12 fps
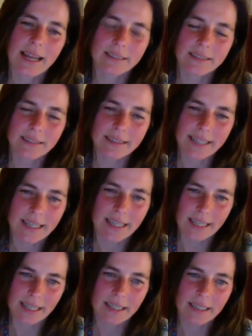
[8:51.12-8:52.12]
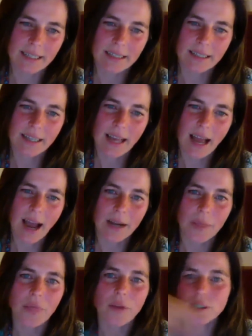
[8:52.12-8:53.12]
thinking, and
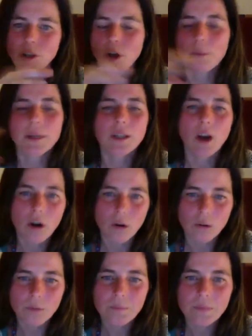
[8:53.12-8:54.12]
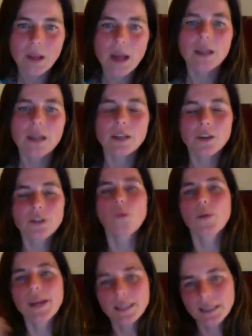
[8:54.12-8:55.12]
thoughts come and go. We
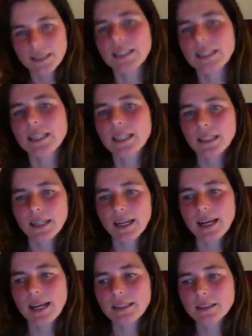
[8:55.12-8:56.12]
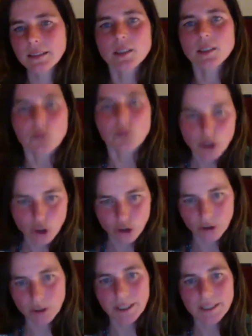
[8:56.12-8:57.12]
can see the destruction
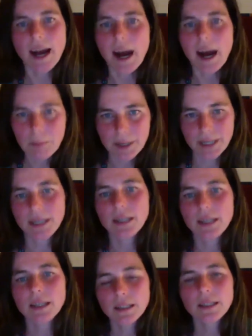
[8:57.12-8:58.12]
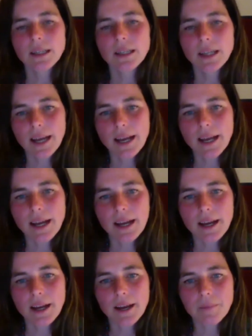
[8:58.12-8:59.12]
that is happening
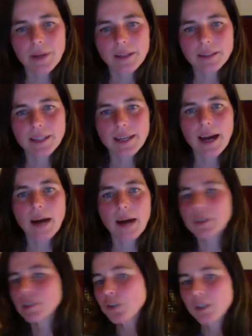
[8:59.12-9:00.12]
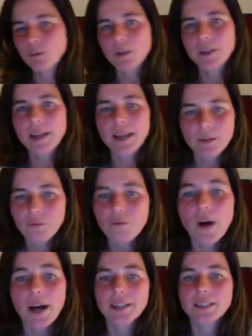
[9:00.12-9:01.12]
in the Amazonia with the
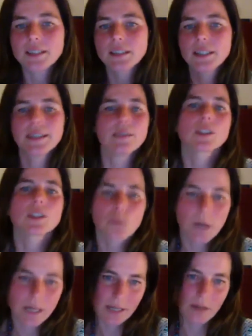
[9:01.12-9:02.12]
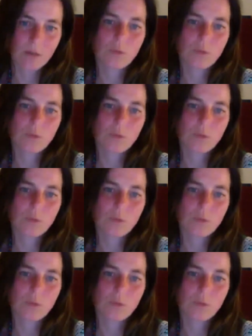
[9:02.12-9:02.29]
fires, in Australia with the